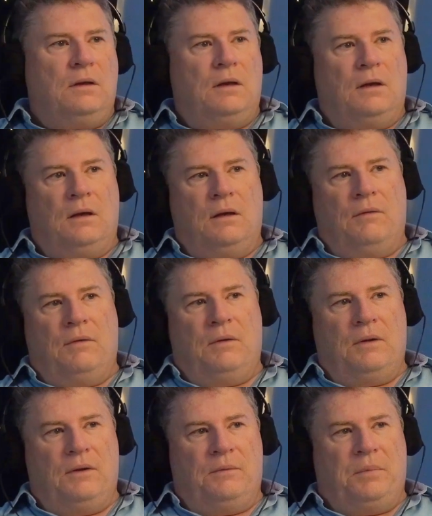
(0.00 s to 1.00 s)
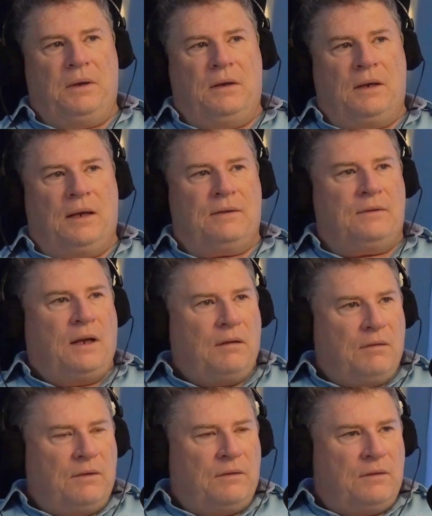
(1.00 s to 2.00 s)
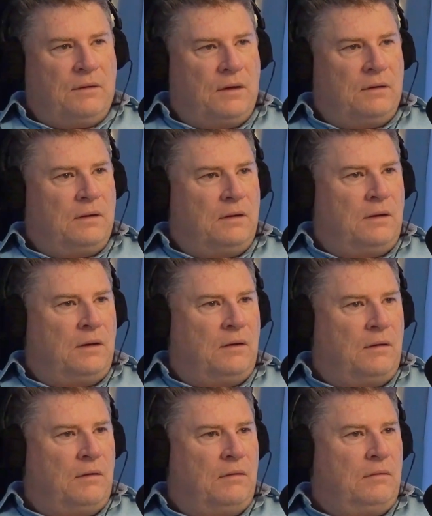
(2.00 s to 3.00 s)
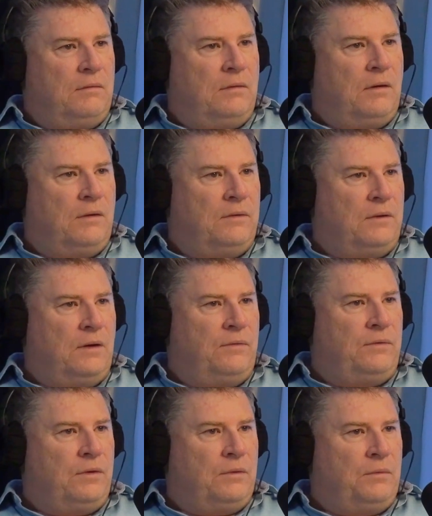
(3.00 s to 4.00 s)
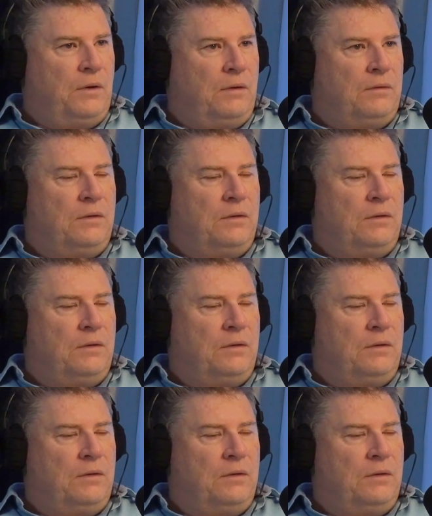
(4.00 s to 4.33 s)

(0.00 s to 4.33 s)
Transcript: are in these big glass towers and think that they are God's gift to the world.